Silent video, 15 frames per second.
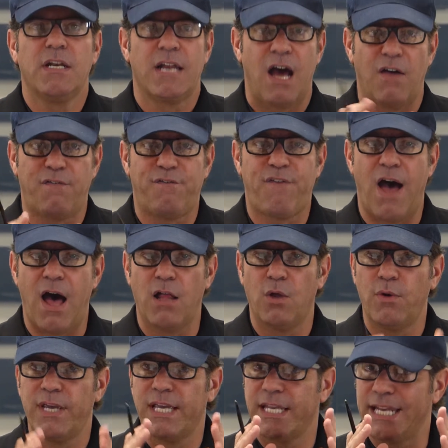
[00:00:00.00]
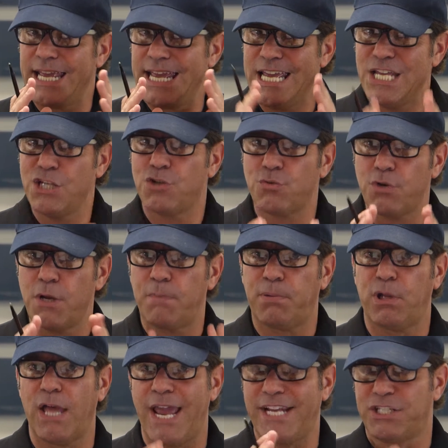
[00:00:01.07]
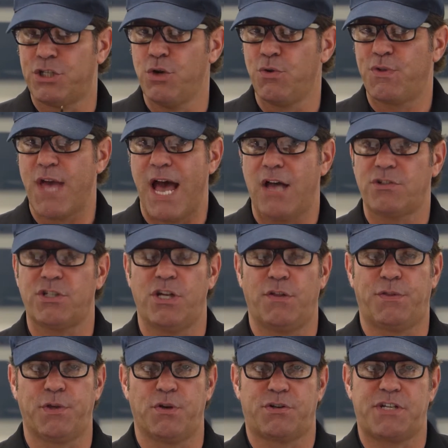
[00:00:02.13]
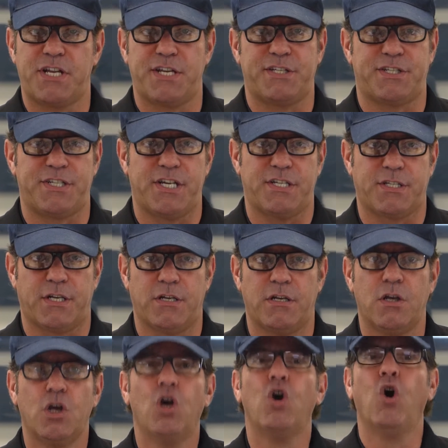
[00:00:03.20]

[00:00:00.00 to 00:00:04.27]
Now, following an injury plagued 2013 season,